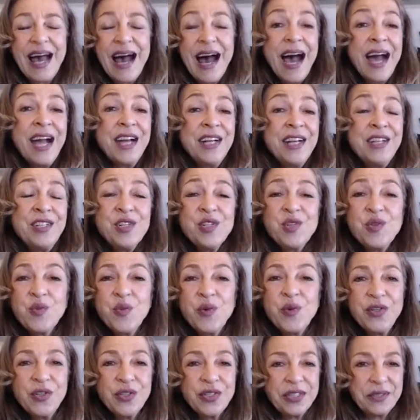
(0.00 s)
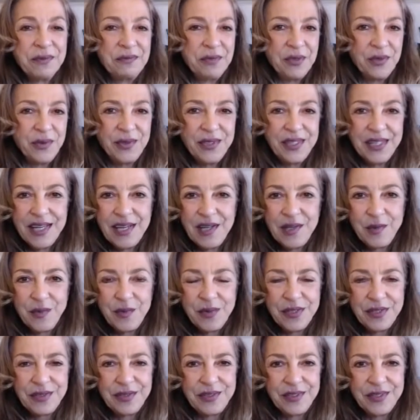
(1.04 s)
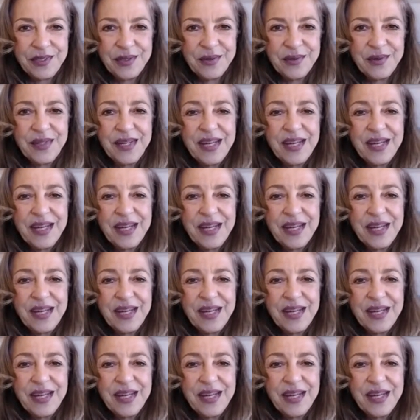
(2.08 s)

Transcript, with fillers: I just want to communicate with you.